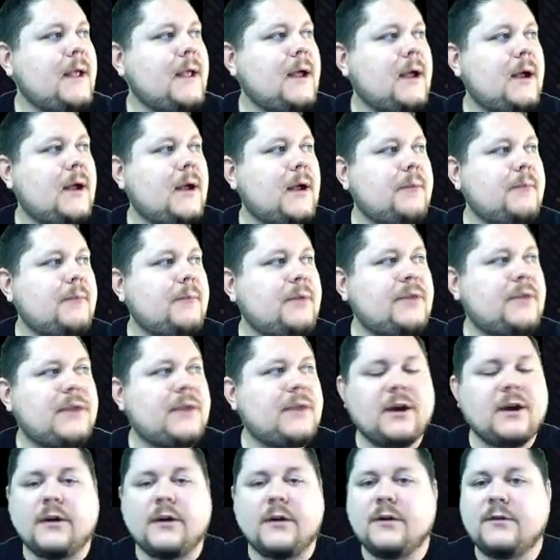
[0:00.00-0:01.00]
But
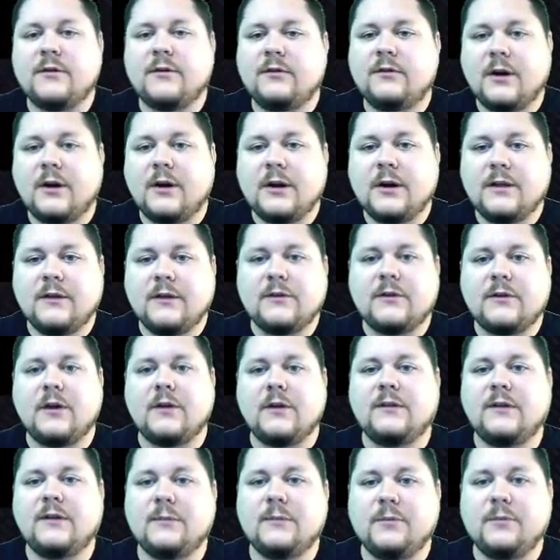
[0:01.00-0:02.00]
they're starting this
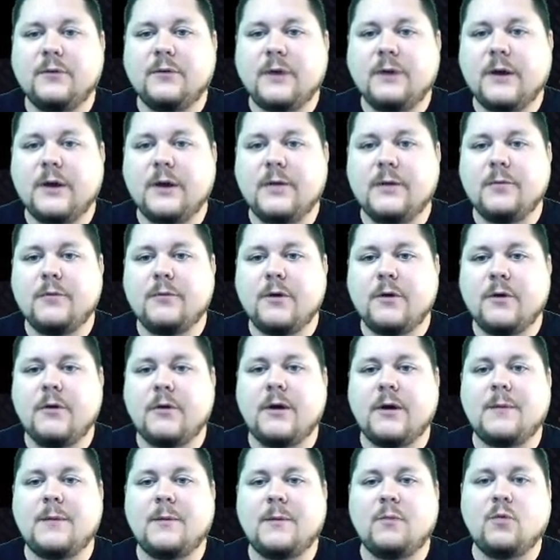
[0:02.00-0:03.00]
content creator
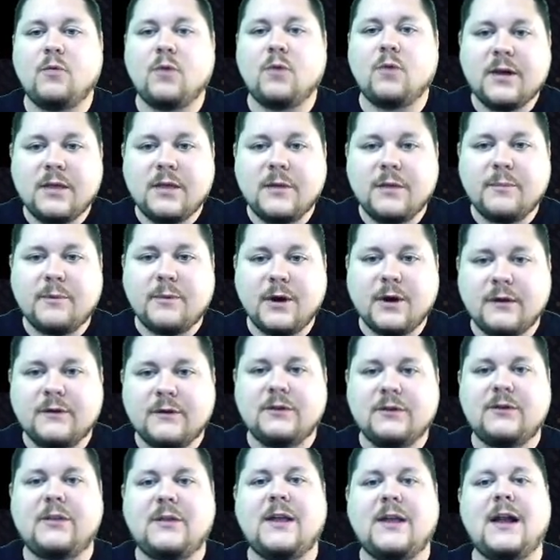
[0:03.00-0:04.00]
program, and one of the
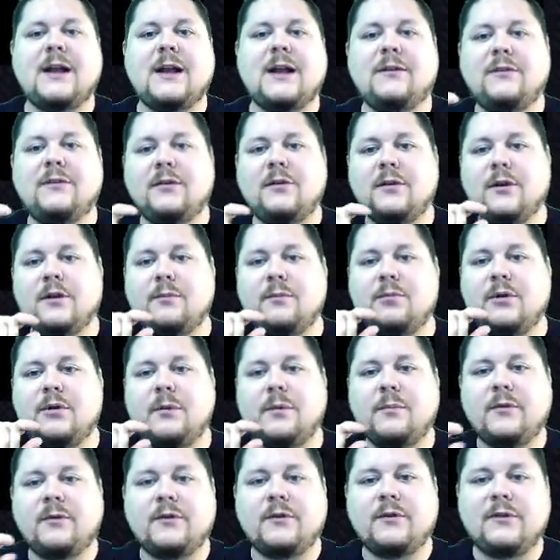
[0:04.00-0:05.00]
perks to that is they're going to put
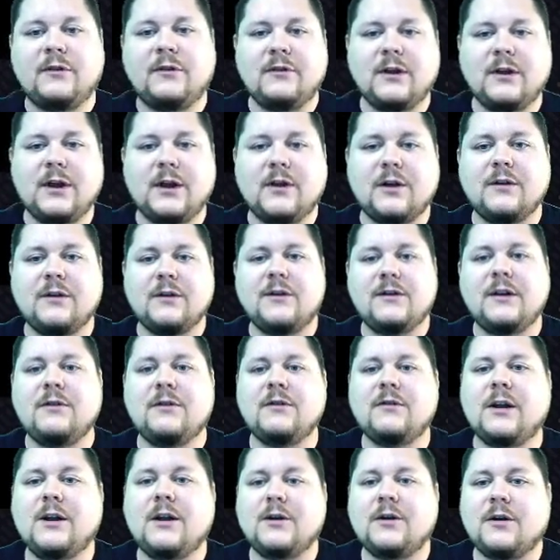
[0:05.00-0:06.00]
a persistent
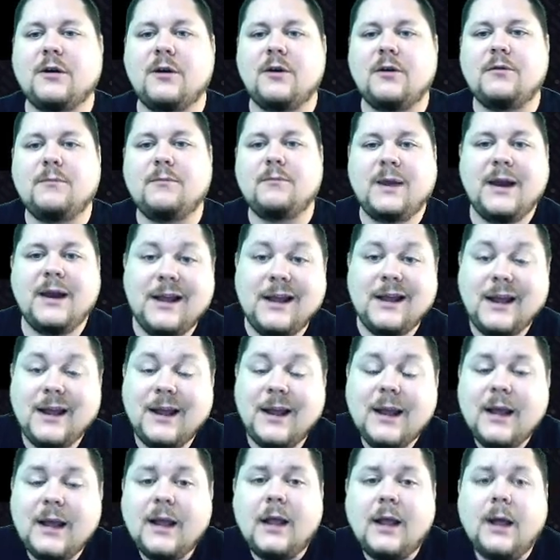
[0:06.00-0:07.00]
content creator code, meaning
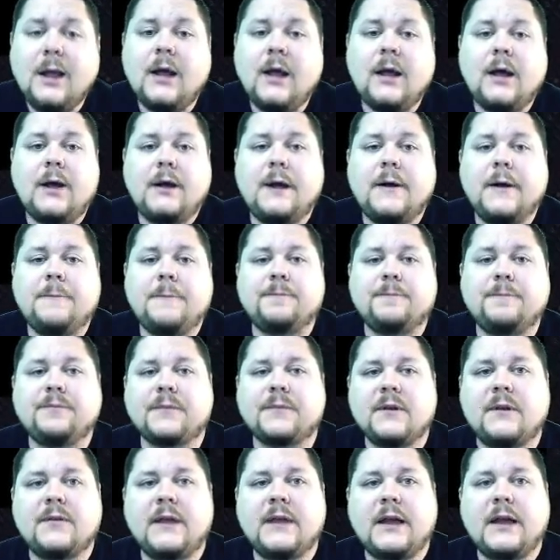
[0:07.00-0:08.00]

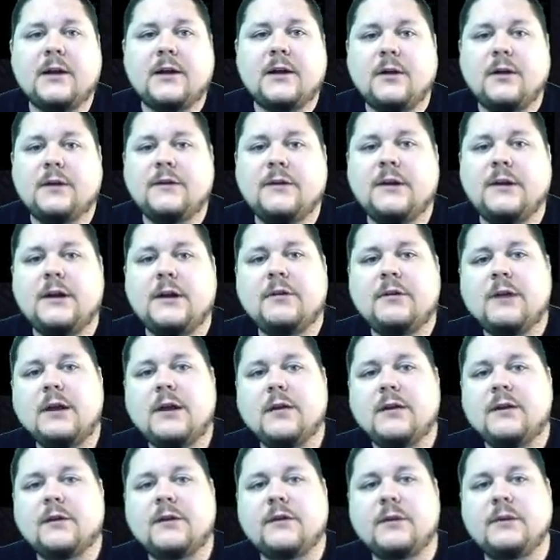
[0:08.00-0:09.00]
that content
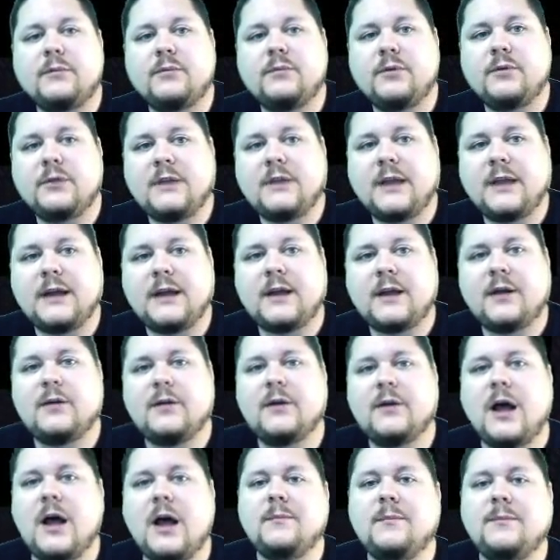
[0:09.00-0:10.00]
creators can put that
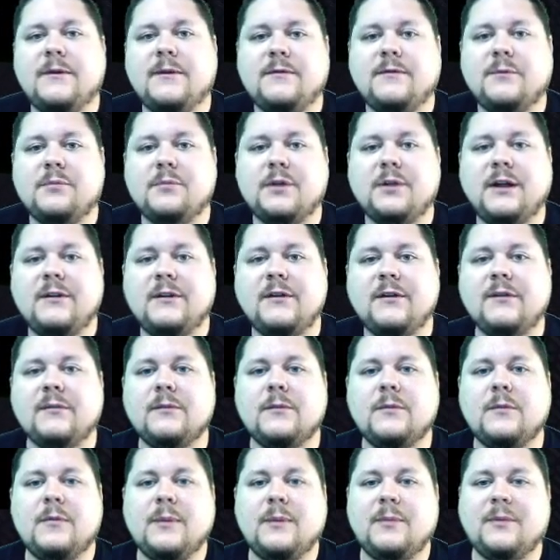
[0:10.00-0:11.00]
code up different places,
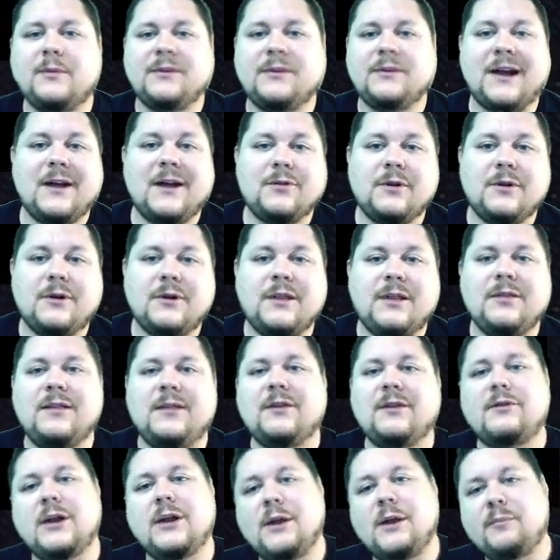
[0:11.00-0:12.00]
and when people download it,
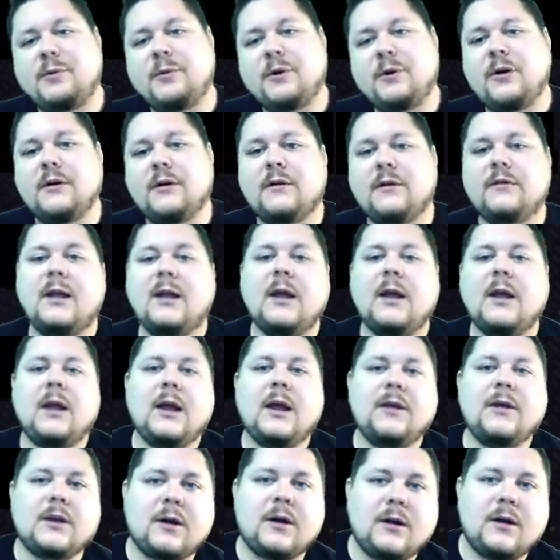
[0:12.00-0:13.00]
they'll get perks,
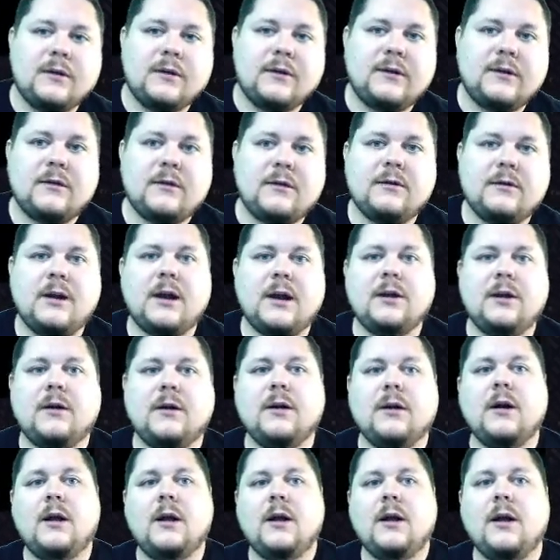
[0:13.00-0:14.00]
and the content
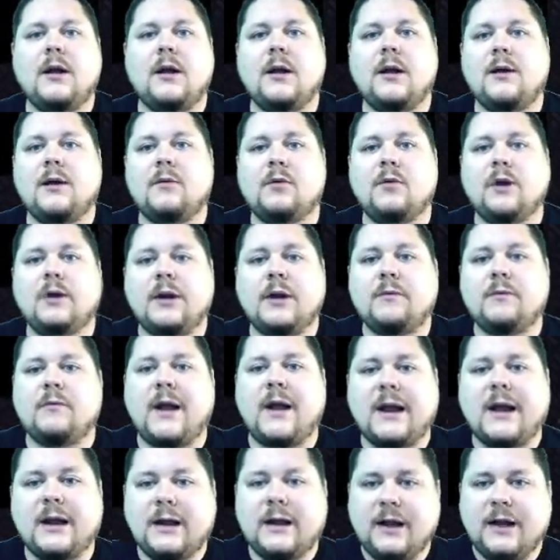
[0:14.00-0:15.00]
creator will get
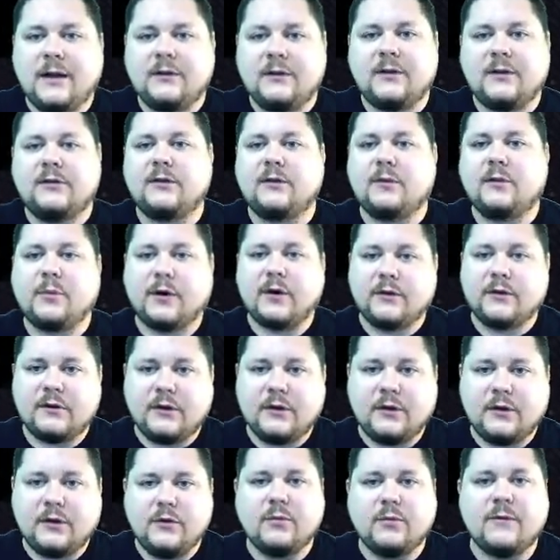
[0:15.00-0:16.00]
recognized as the
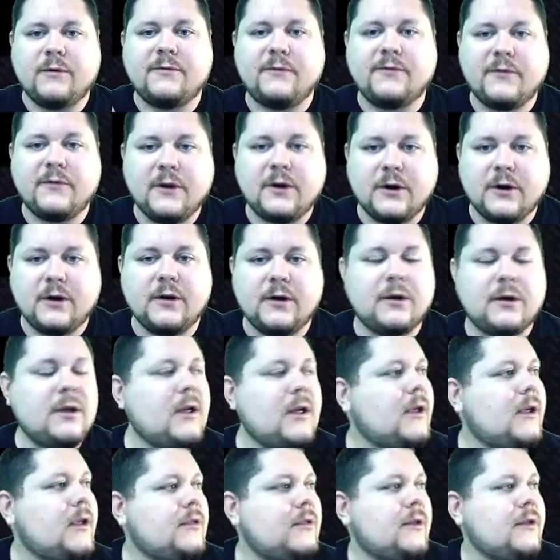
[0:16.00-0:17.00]
person who referred
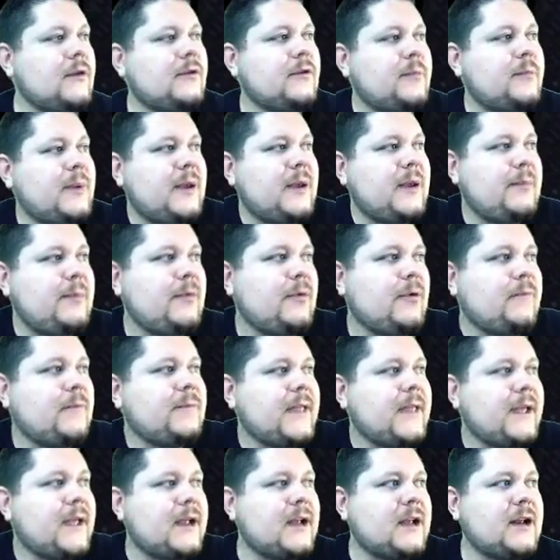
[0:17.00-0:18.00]
those people,
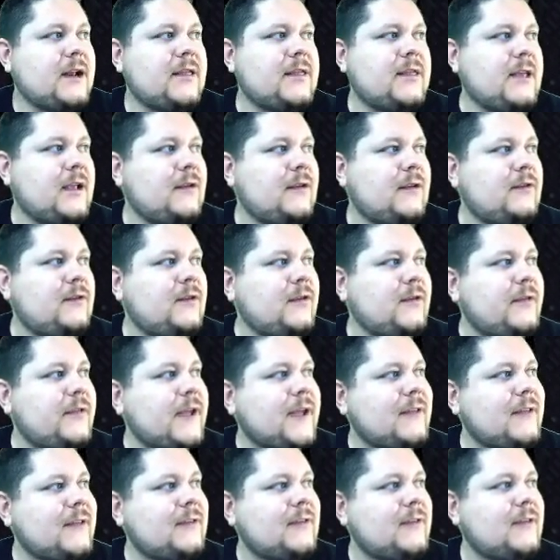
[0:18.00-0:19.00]
that kind of thing. So
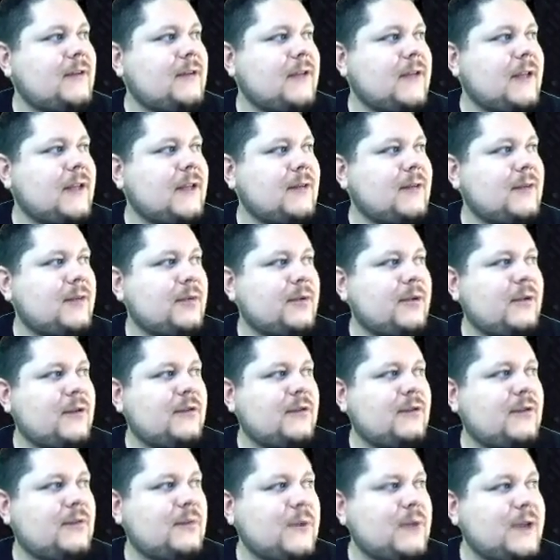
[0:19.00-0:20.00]
that's pretty
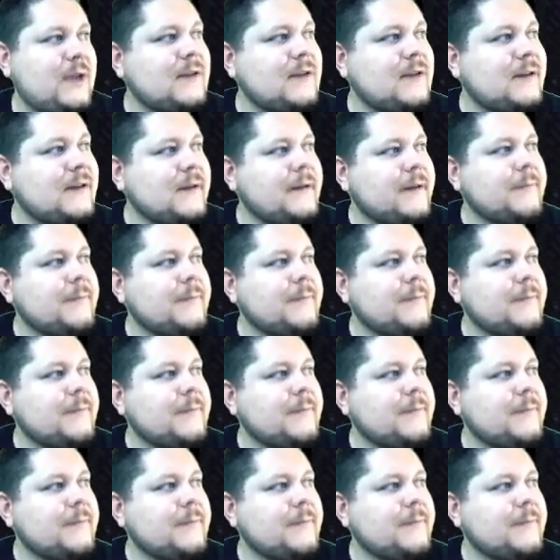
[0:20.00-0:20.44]
sweet.